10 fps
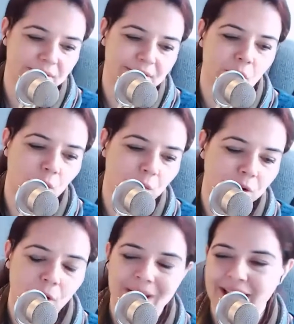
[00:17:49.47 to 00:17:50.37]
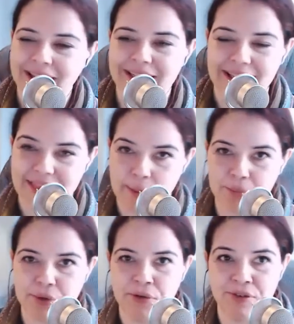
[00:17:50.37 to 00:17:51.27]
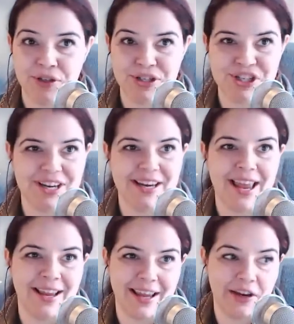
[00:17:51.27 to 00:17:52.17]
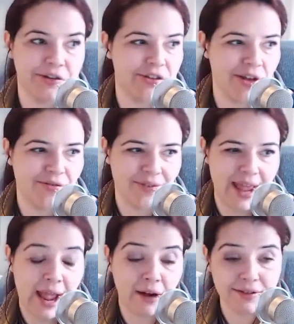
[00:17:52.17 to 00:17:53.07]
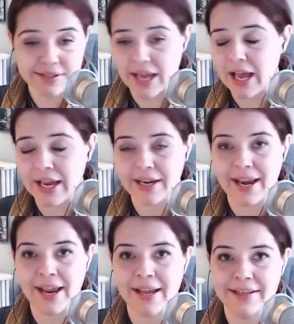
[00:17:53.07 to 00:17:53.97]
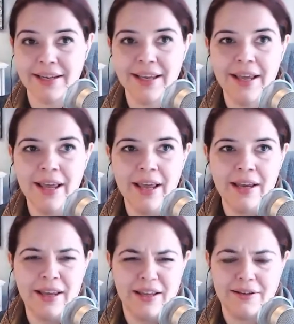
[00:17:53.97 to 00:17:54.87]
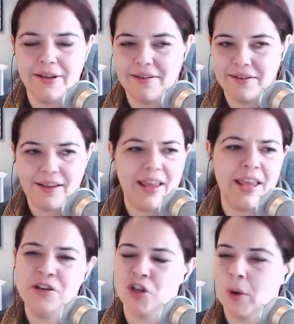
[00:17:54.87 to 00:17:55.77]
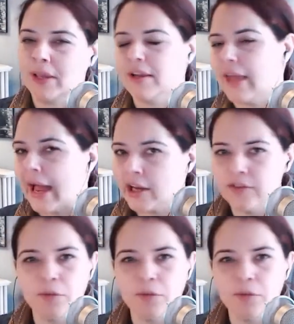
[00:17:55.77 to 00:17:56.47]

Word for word: so go ahead, get that Pro version, and get yourself outside and enjoy the lack of